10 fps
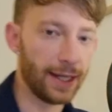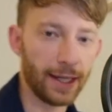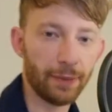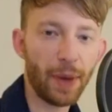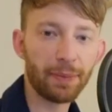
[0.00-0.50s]

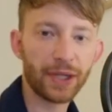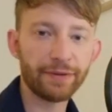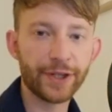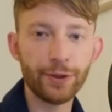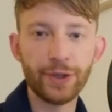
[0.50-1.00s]
Mom
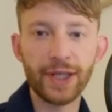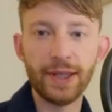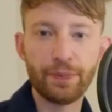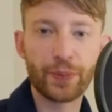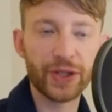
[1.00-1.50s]
gives you
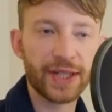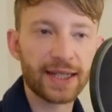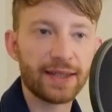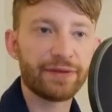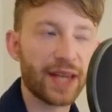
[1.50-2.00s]
the
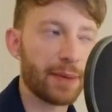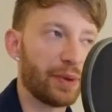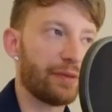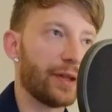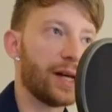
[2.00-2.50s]
protective type
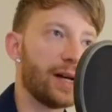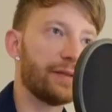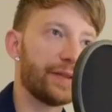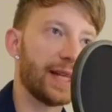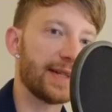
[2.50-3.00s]
of
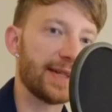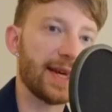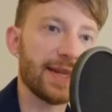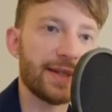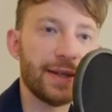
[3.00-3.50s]
love that
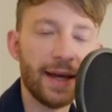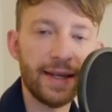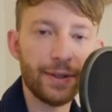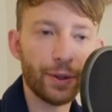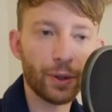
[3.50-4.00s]
says, "Hey,
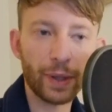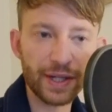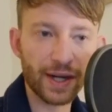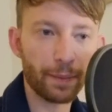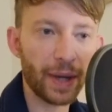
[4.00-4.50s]
you
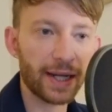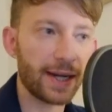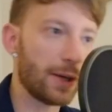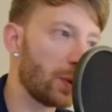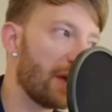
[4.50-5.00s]
always come back
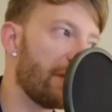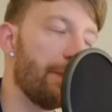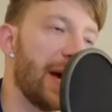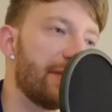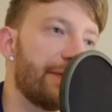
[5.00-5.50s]
here. We have a
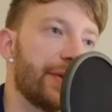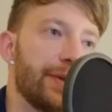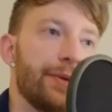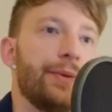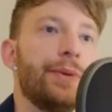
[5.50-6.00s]
bed for
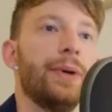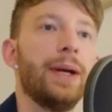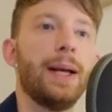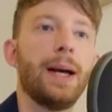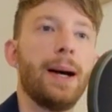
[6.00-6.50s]
you."
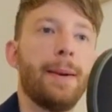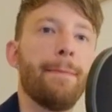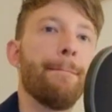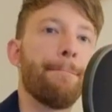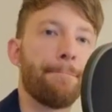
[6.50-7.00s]

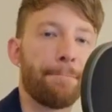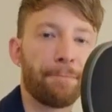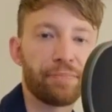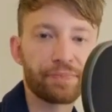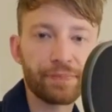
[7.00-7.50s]
And
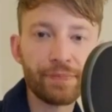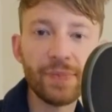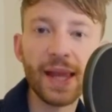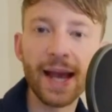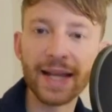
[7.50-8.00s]

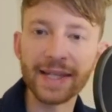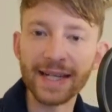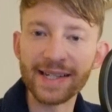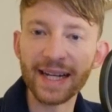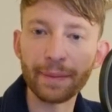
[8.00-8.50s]
the
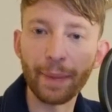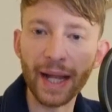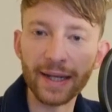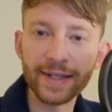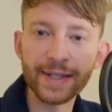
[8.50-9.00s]
exact
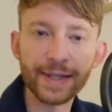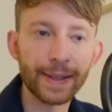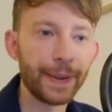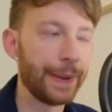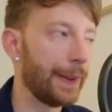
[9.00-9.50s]
balance
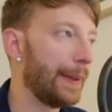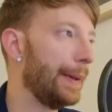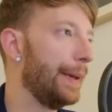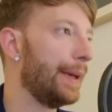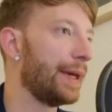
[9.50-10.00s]

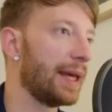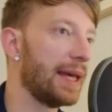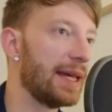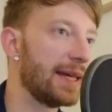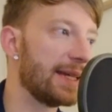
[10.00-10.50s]

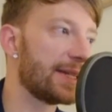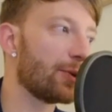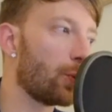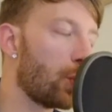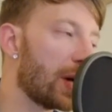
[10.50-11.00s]
is
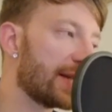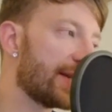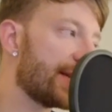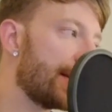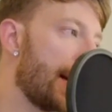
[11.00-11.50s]
what's